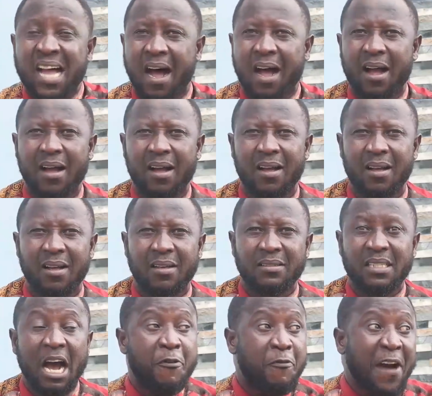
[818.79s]
her.
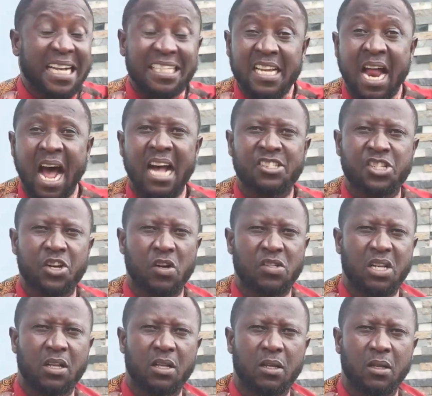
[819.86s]
They are fighting her
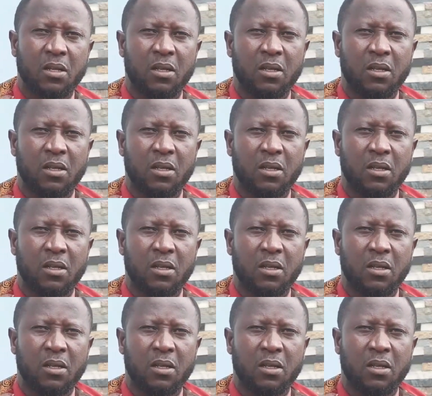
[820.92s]
seriously.